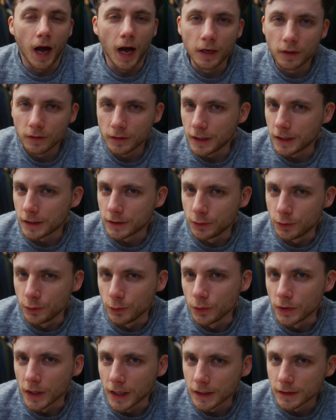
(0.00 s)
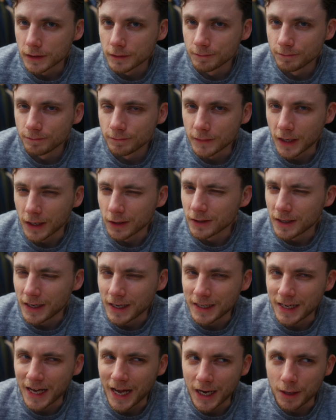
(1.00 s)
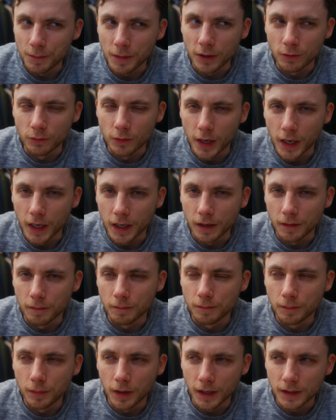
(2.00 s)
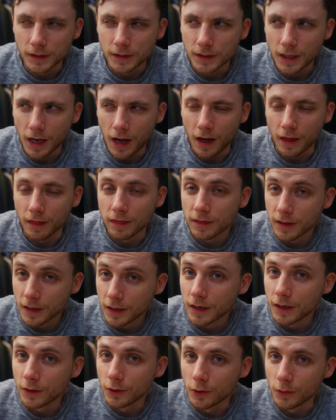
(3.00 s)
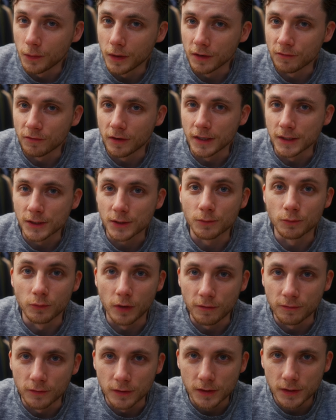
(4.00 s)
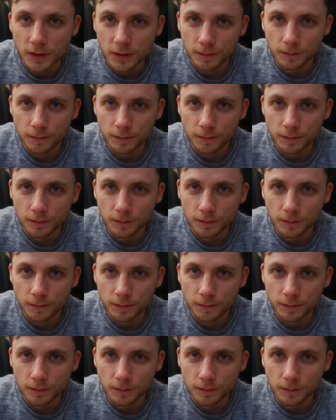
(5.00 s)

I don't know how to do that. I don't know how to animate rain, but I think I know where to find some reference.